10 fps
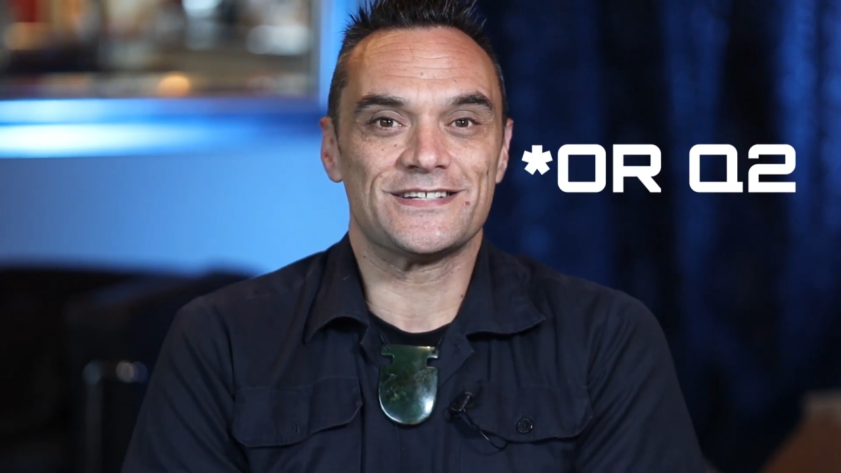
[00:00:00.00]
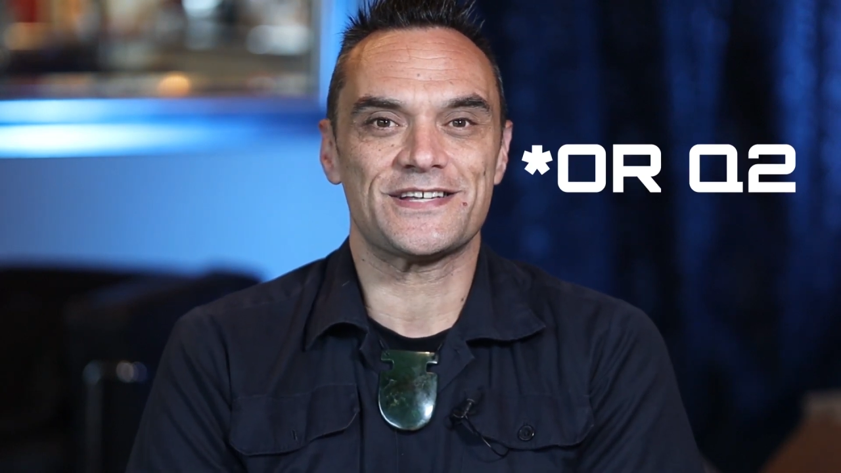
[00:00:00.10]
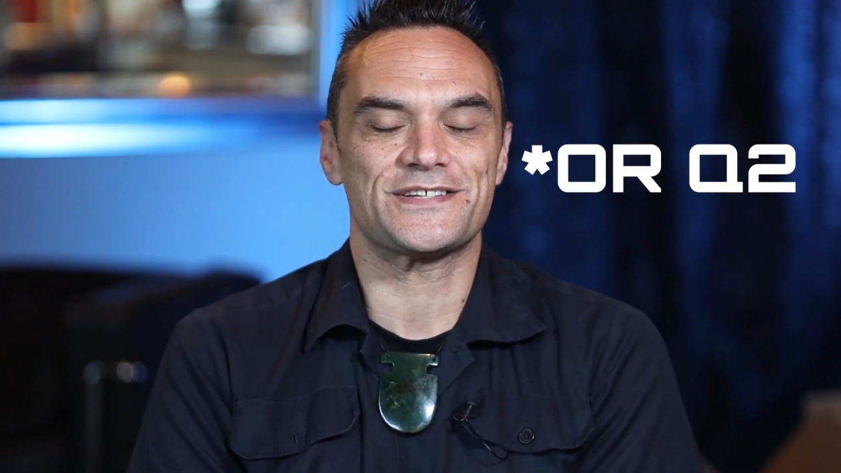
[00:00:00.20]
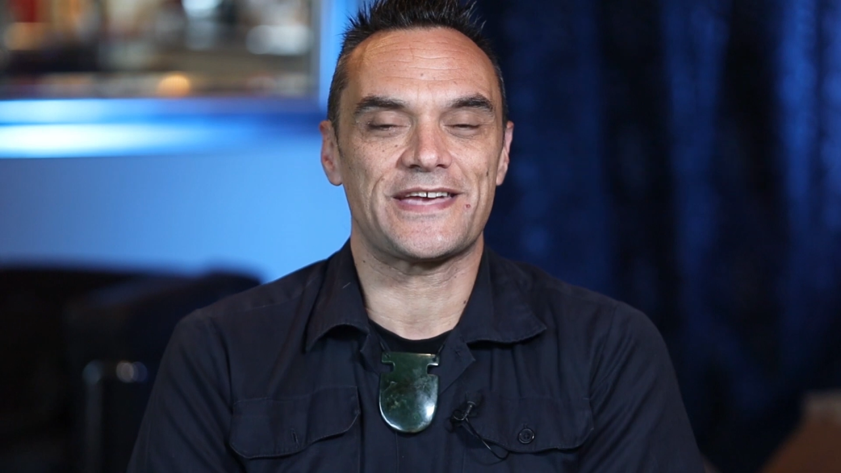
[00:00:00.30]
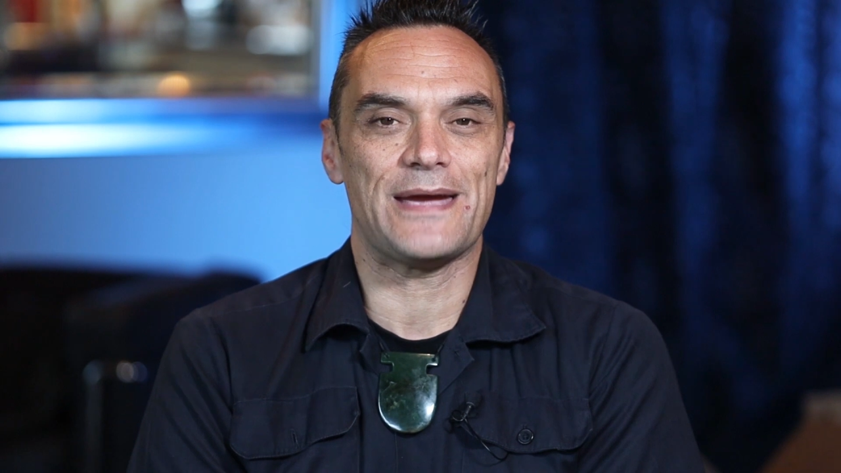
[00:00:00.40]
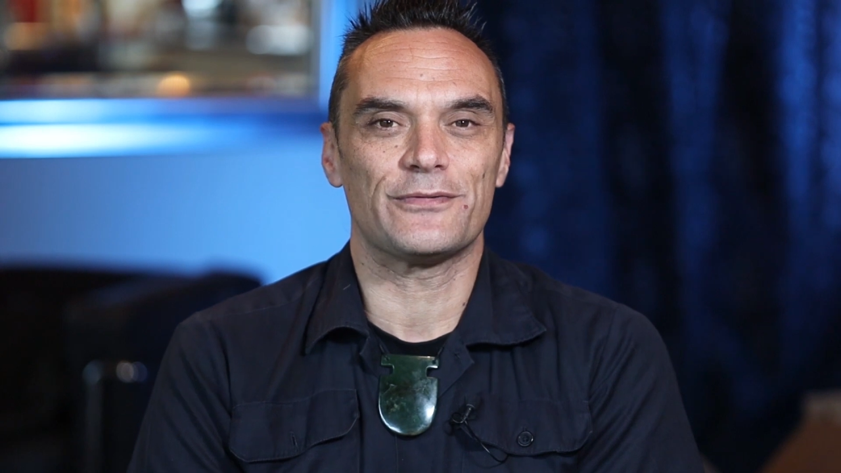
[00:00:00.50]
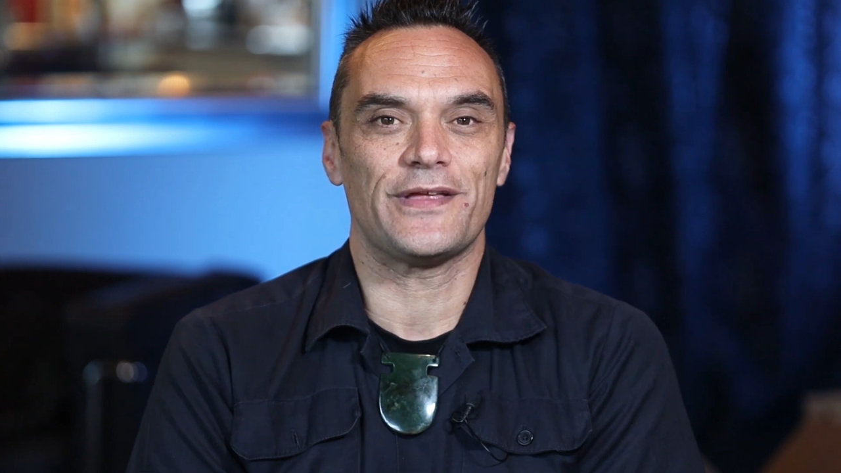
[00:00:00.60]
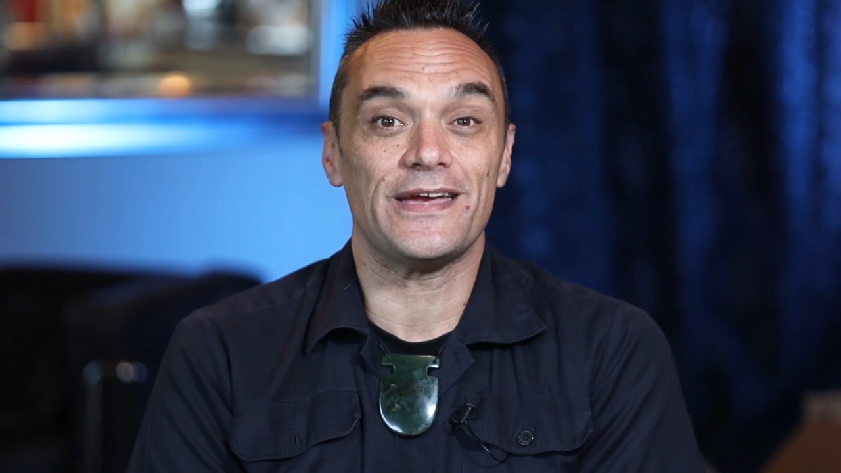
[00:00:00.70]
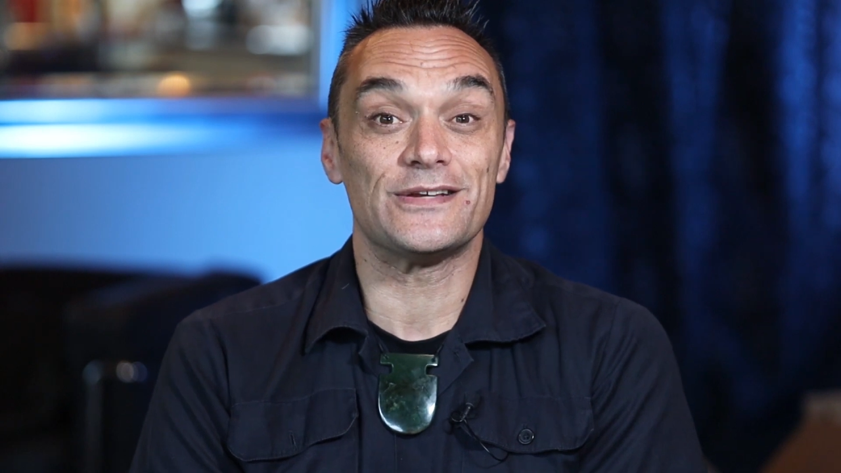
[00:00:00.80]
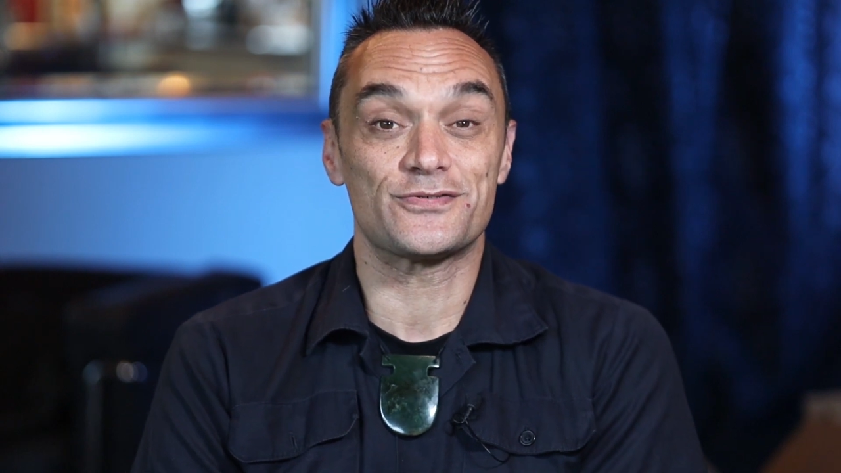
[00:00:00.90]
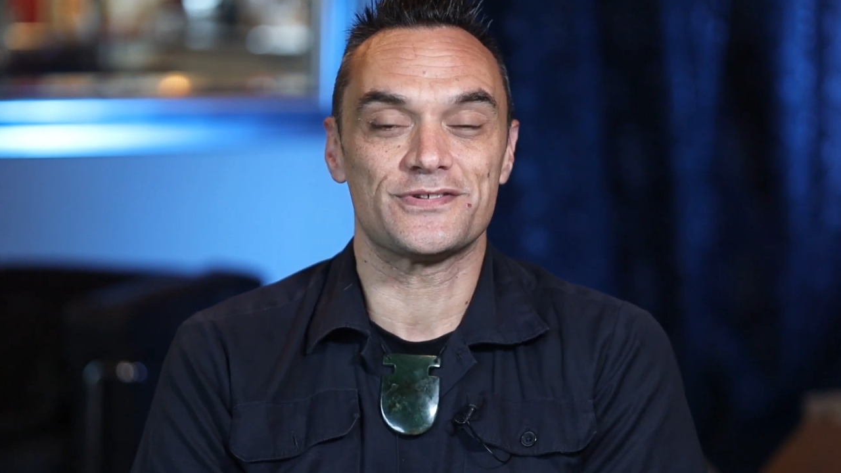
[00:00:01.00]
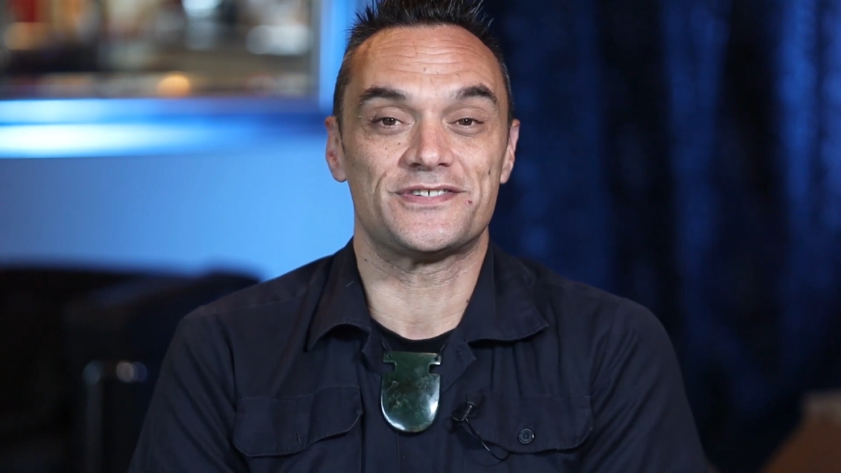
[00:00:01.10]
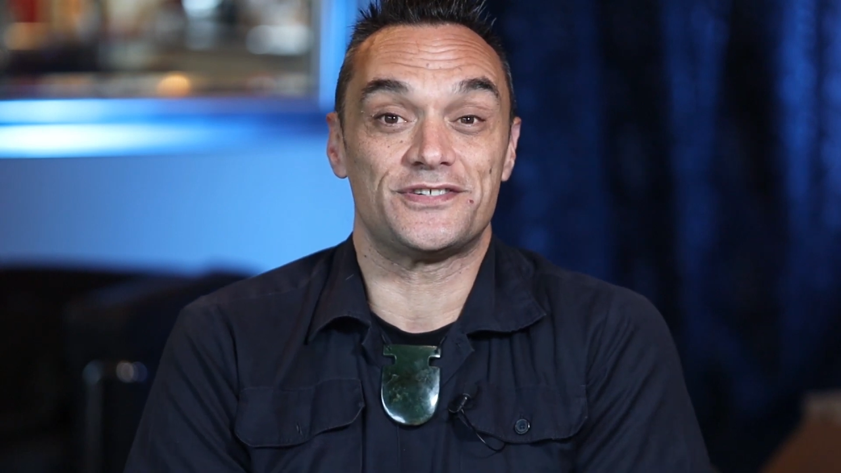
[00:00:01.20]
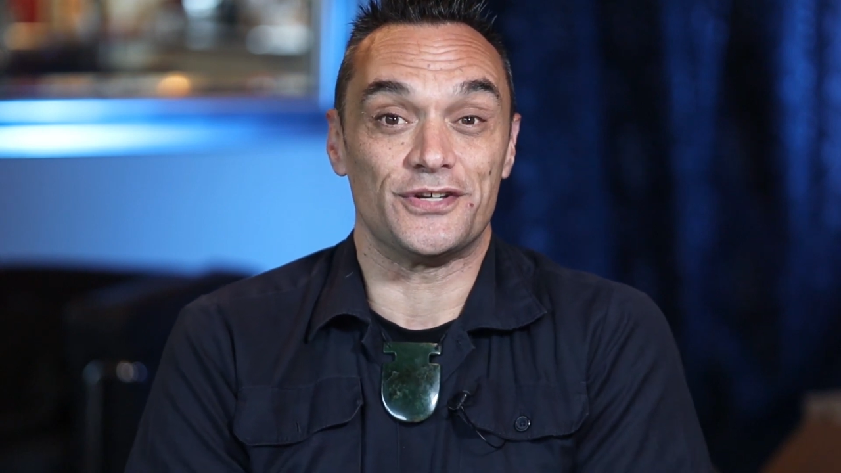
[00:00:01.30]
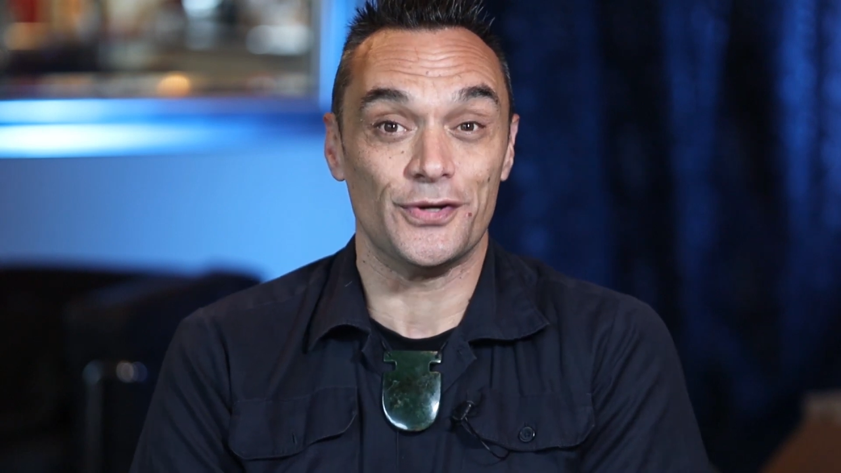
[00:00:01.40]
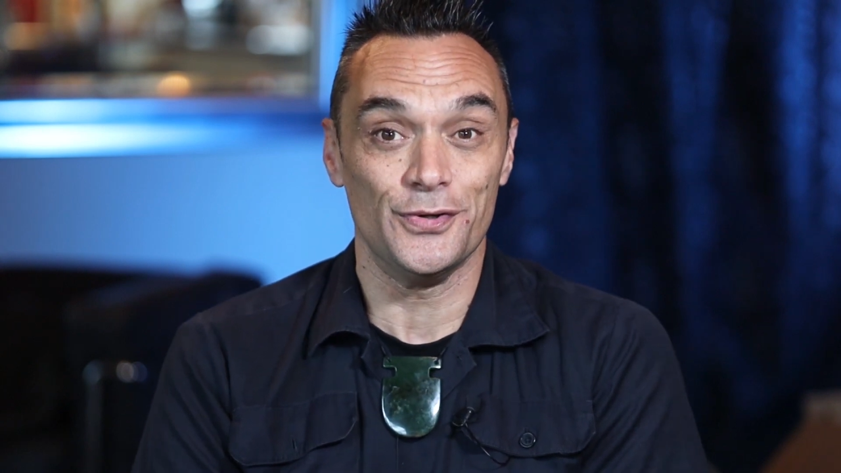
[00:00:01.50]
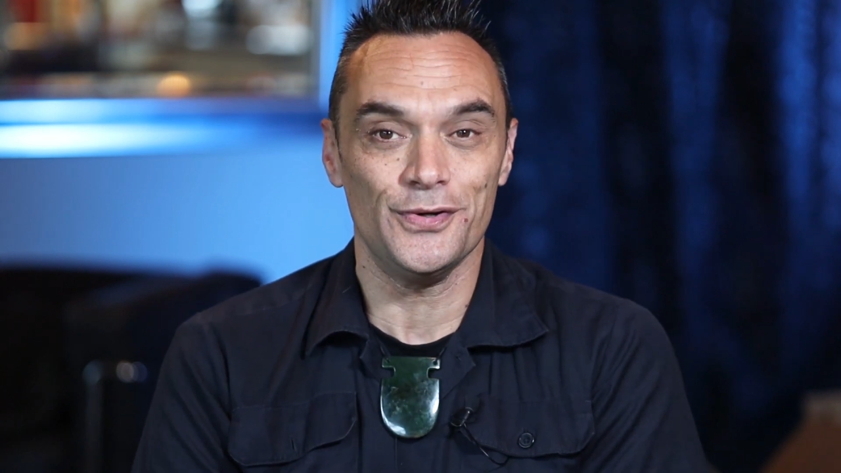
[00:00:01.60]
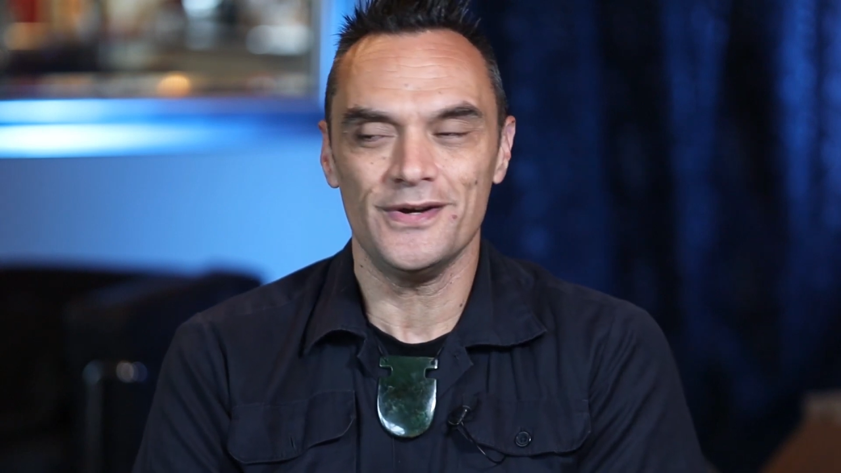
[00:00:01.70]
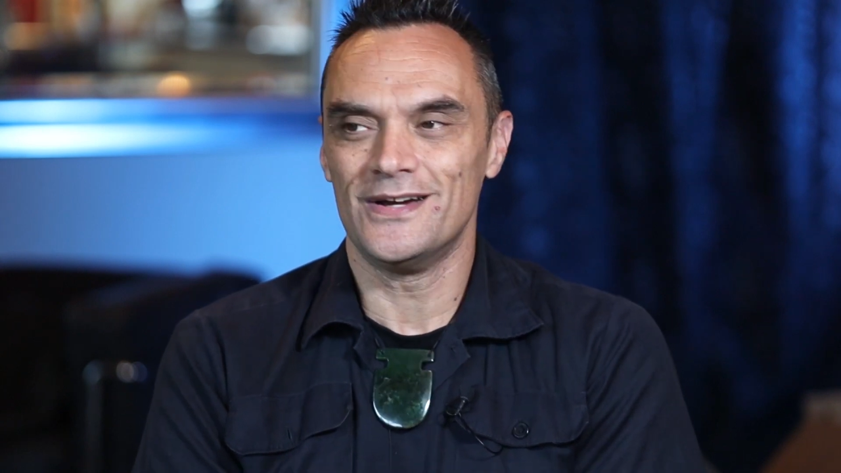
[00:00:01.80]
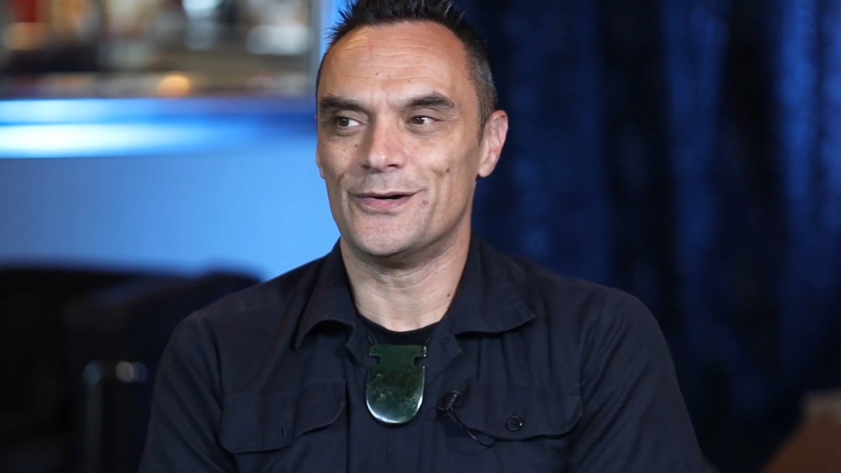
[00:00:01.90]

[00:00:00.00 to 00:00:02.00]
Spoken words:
Is this a camera that interests you,